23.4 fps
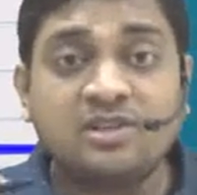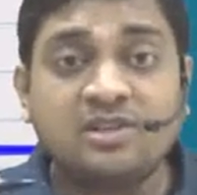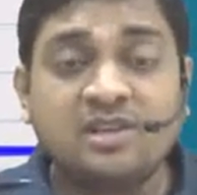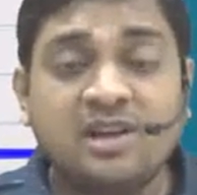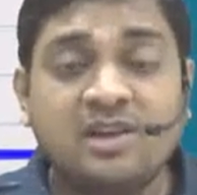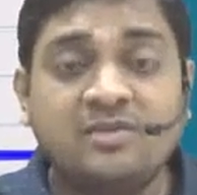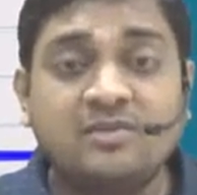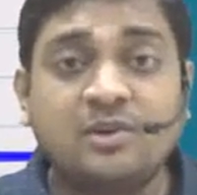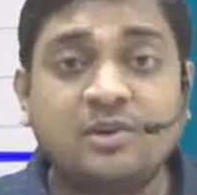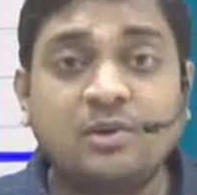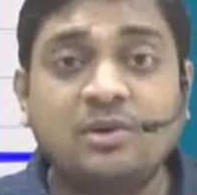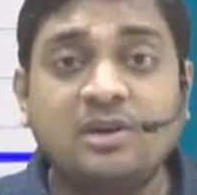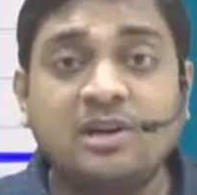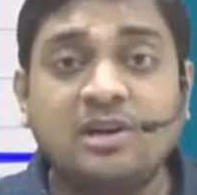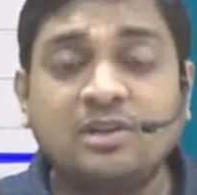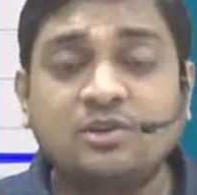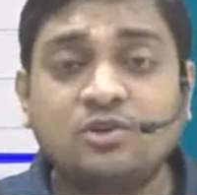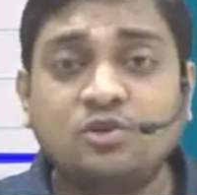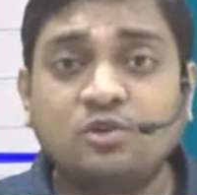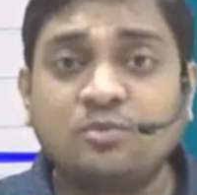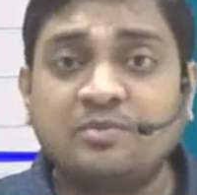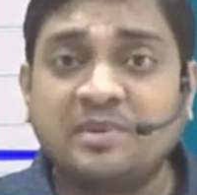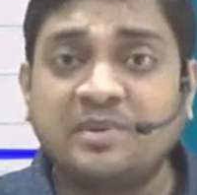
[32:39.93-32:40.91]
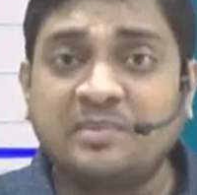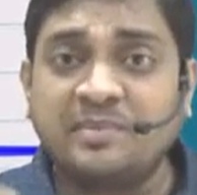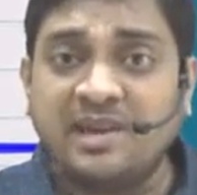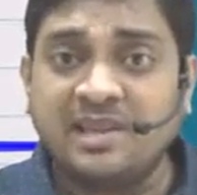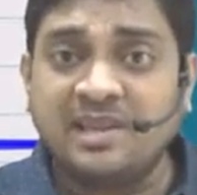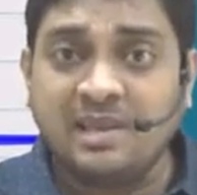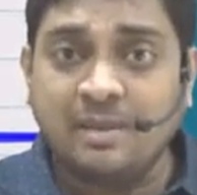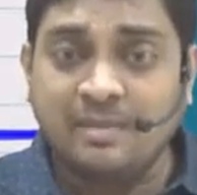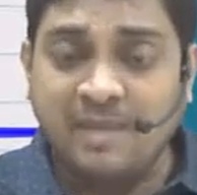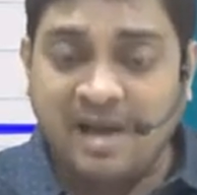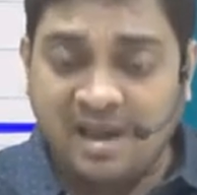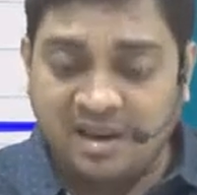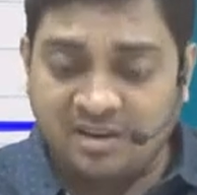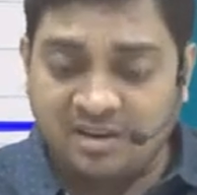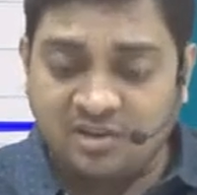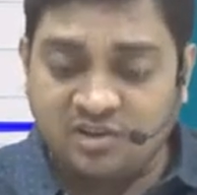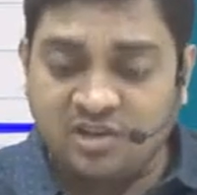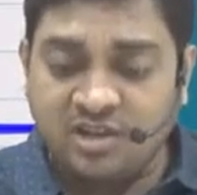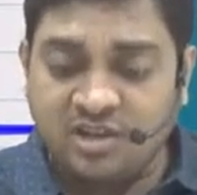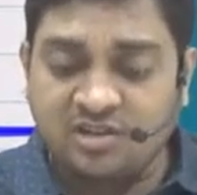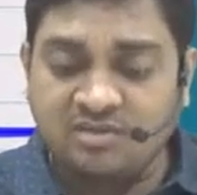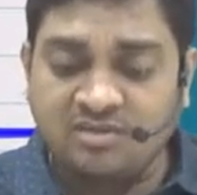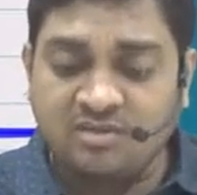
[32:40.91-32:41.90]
They have told us to prepare the balance sheet.